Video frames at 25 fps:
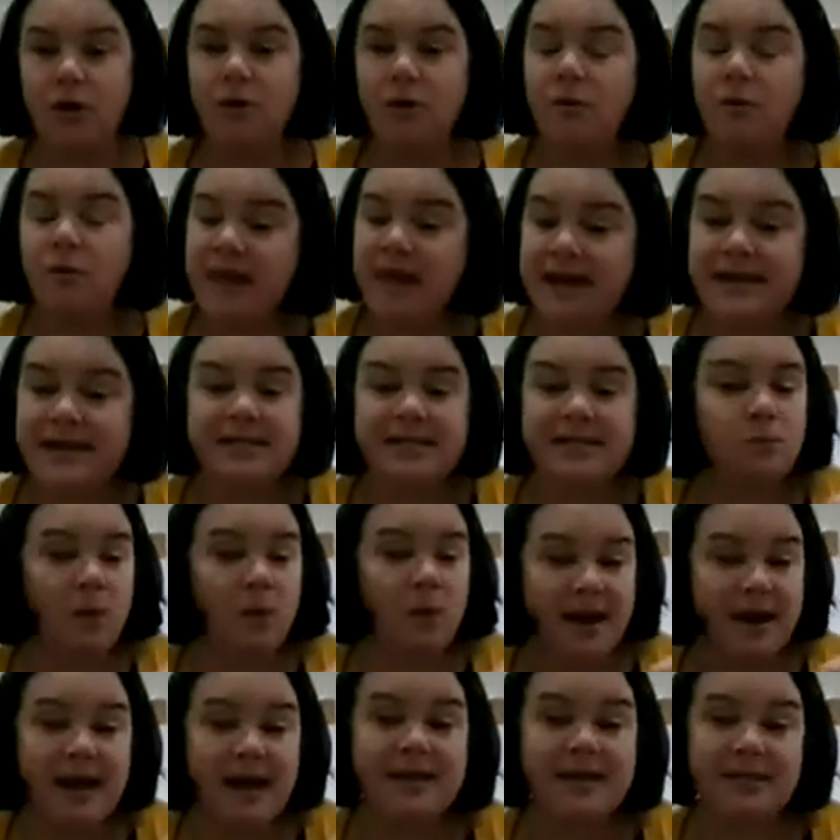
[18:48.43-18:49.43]
Well, that is
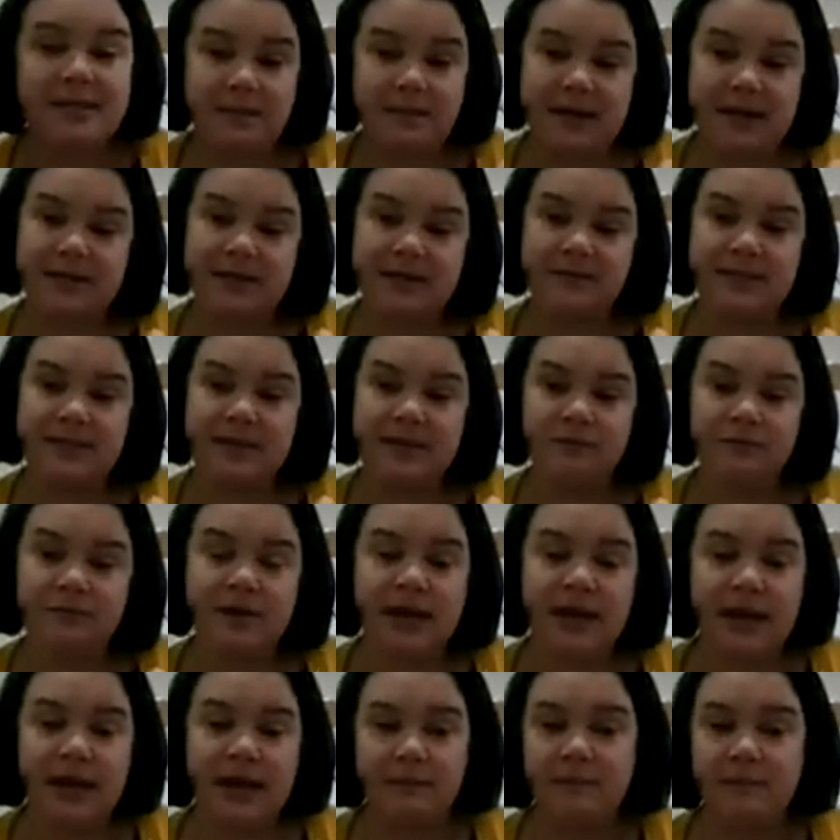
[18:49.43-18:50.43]
one aspect of
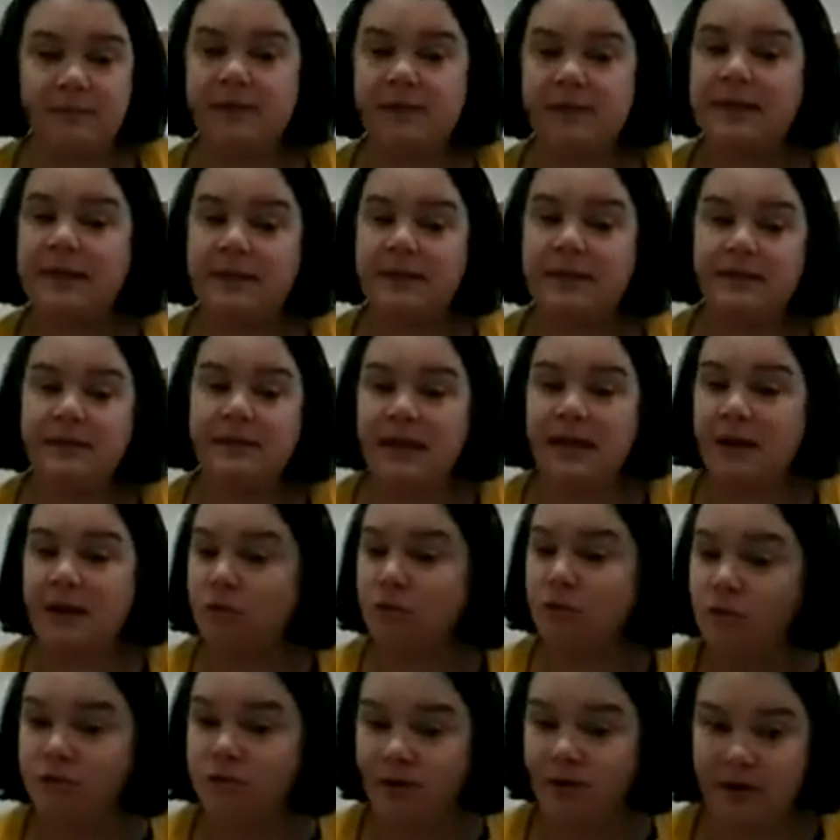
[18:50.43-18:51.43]
self-care, but they're
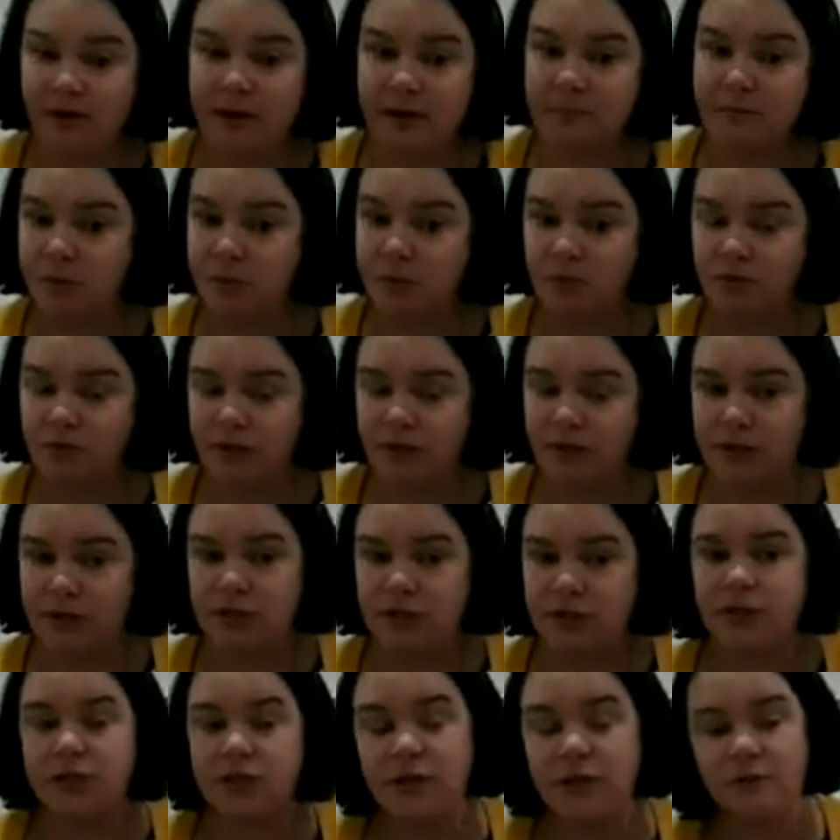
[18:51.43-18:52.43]
all very important.
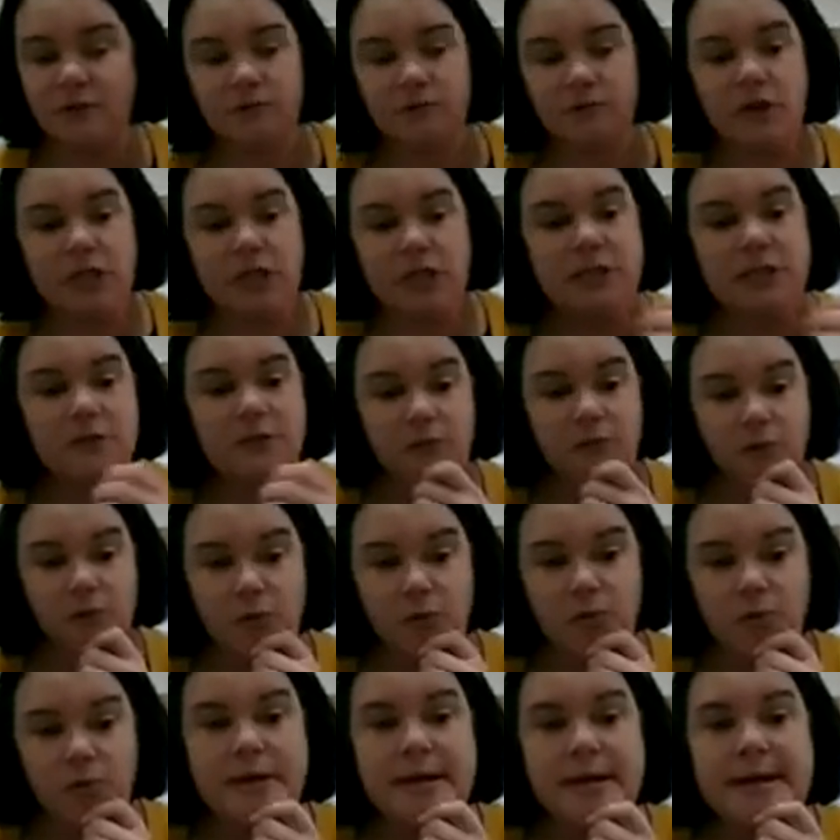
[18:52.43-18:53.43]
So first of
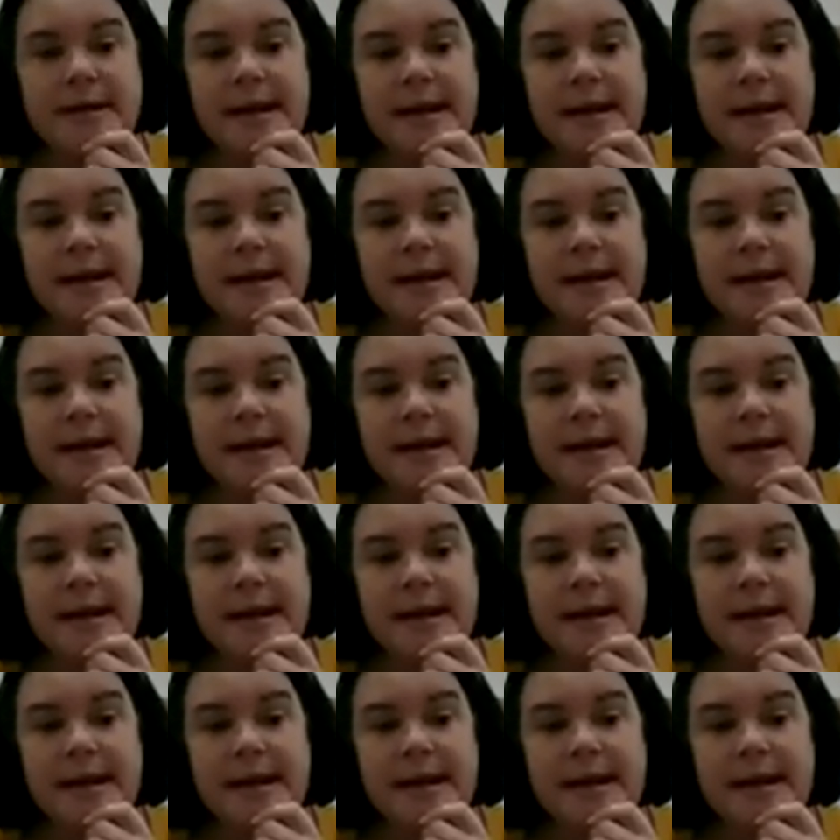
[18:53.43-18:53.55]
all,